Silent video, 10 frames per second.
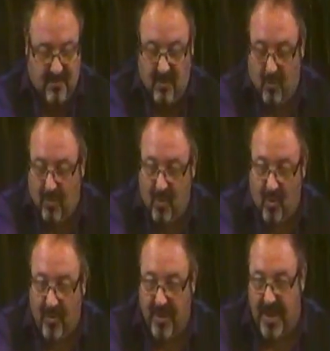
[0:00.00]
I've got one
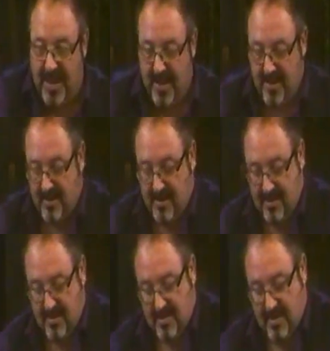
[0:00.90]
more there
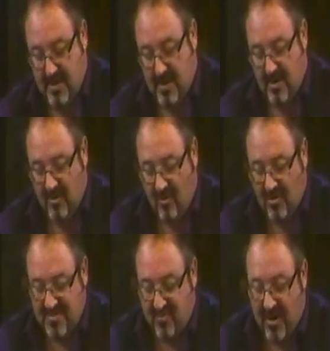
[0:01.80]

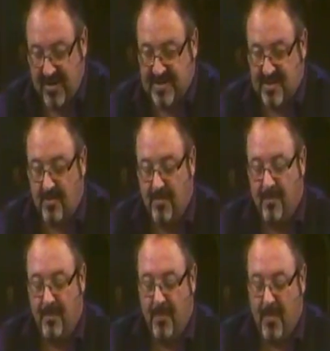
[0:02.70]
cross brace them
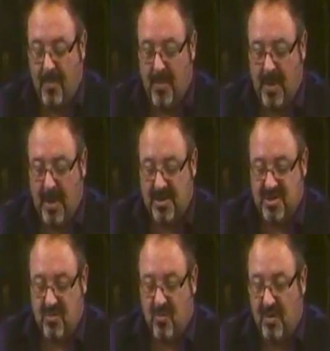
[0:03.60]

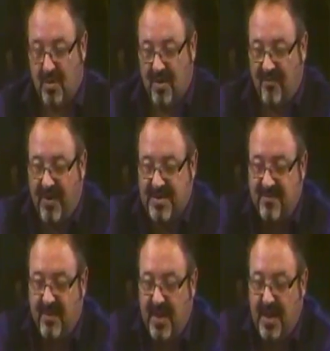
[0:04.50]
and you will
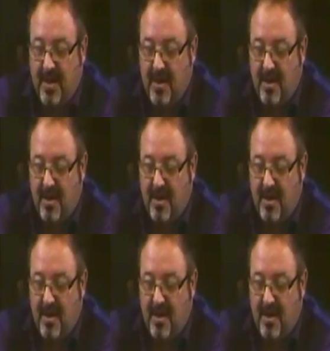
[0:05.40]
effectively